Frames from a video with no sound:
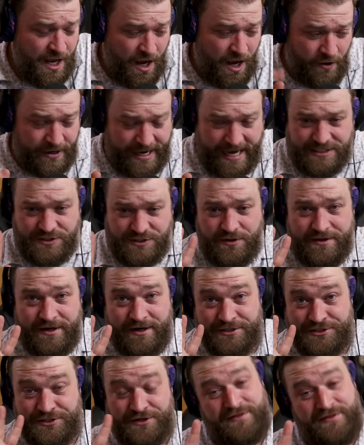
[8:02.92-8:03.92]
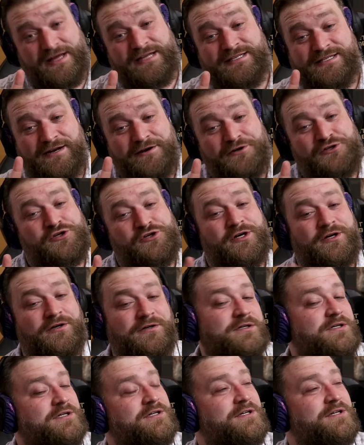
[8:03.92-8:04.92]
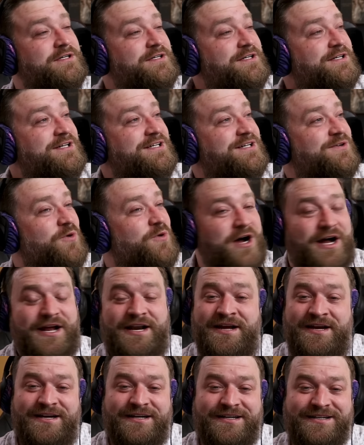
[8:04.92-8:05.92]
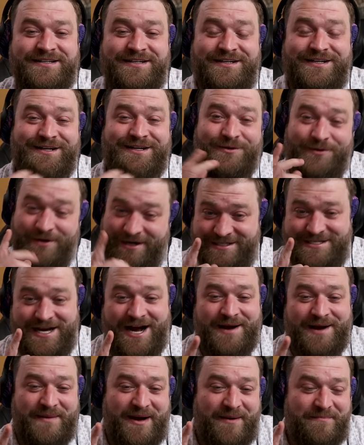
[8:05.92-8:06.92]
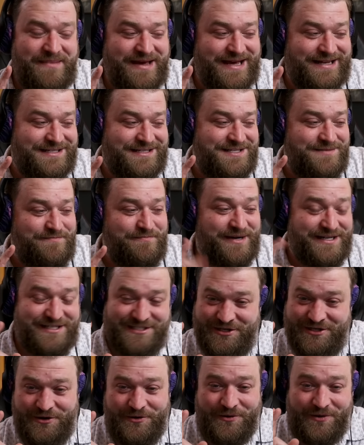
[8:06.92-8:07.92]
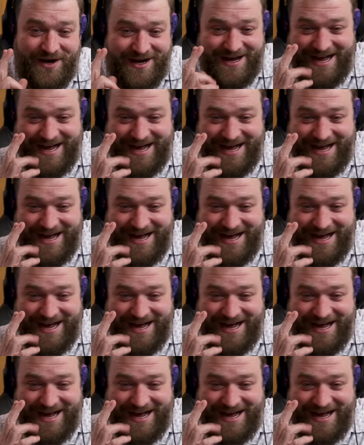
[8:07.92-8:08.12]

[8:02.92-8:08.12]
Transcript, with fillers: Okay, so there are two things that are true. One, we're going to talk about mids, but two,